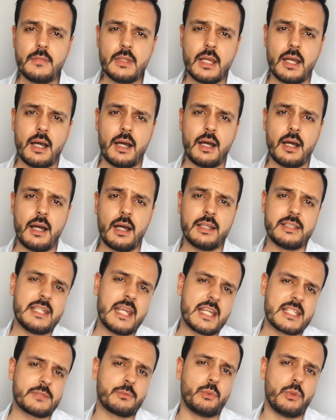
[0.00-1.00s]
Uh,
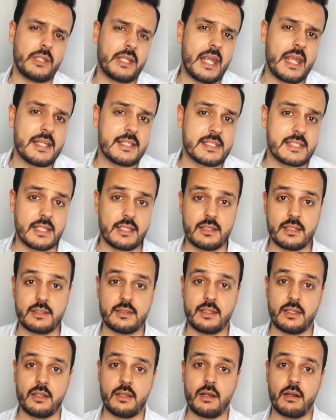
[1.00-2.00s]
yes, we can say that
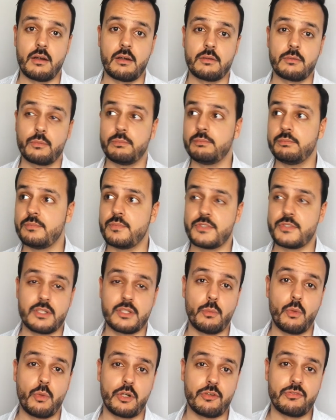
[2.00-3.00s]
they are
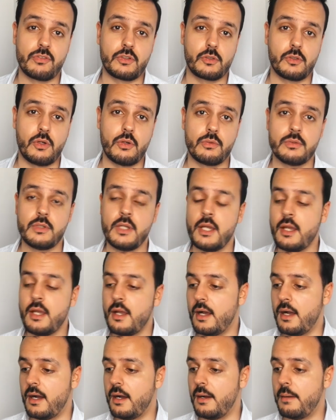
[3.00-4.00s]
somewhat of a clone,
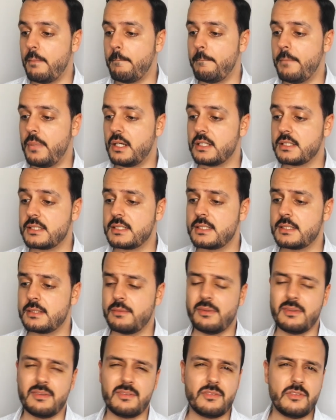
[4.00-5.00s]
um, but
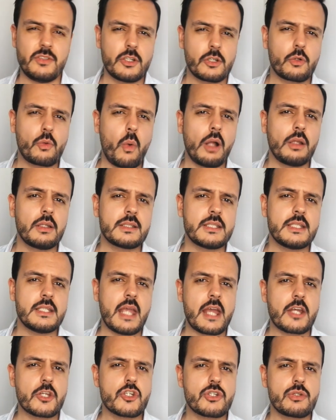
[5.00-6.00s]
their quality
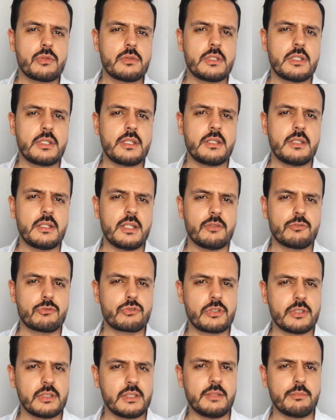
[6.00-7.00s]
actually
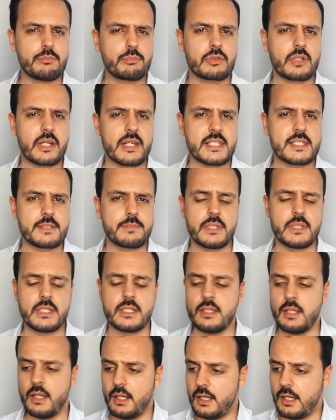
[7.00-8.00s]
really impressed me.
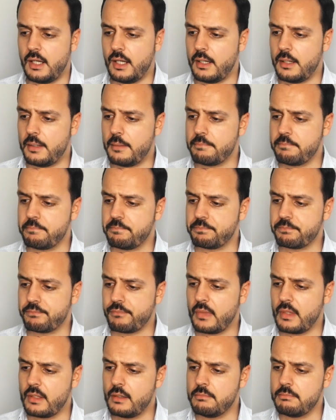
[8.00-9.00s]
Um,
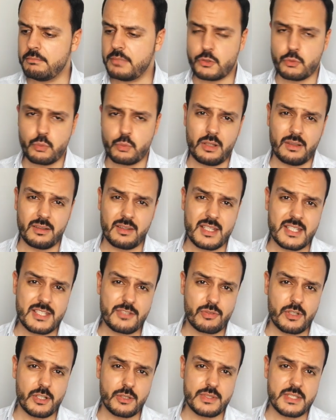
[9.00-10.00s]
but well, this
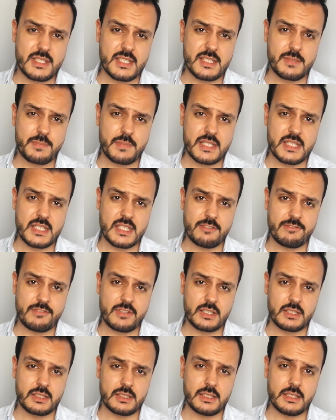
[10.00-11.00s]
fragrance in
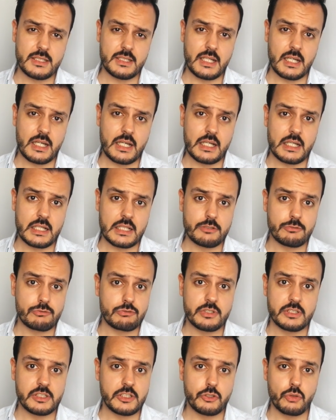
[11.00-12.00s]
specifically, I
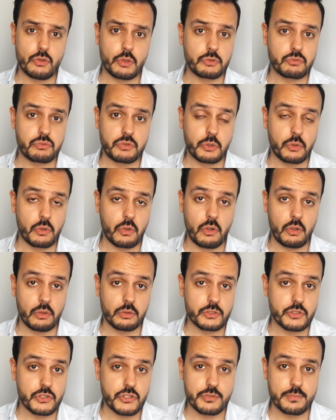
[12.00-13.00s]
really don't
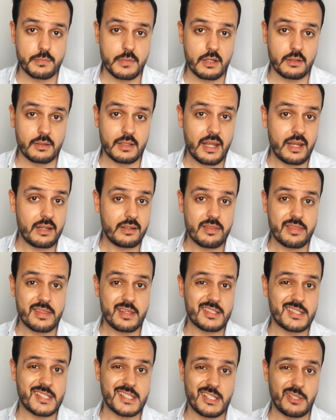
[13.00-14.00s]
recall to smell
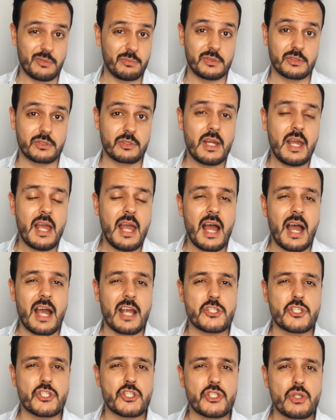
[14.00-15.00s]
anything similar.
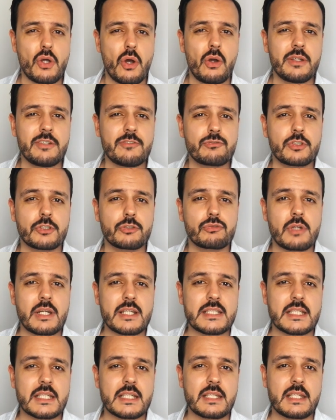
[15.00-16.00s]
I saw in
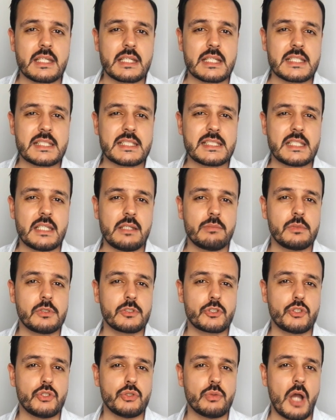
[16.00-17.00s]
Fragrantica that it's
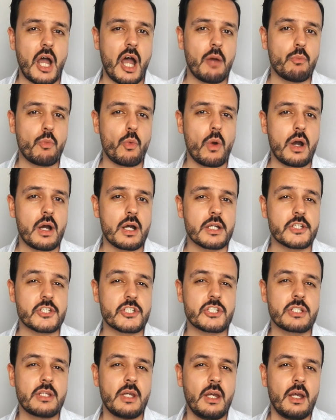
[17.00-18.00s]
similar to
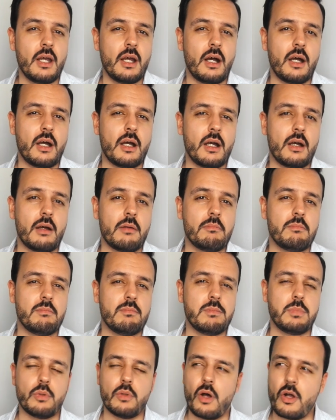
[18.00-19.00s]
Amouage, uh,
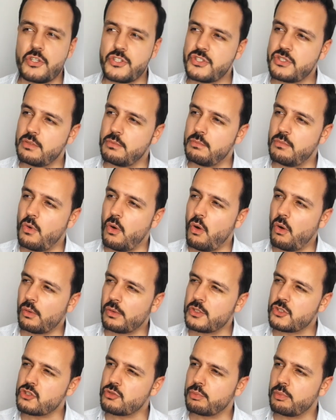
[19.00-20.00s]
Blossom,
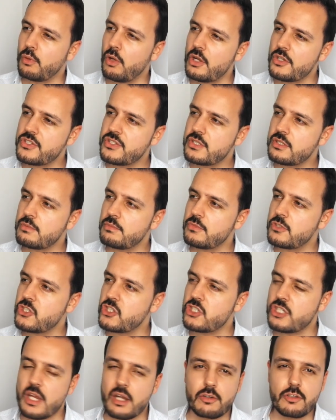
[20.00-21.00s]
Orange Blossom,
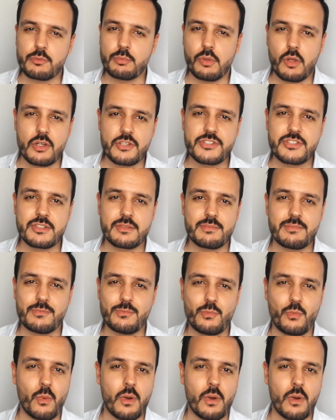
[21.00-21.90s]
Cherry Blossom.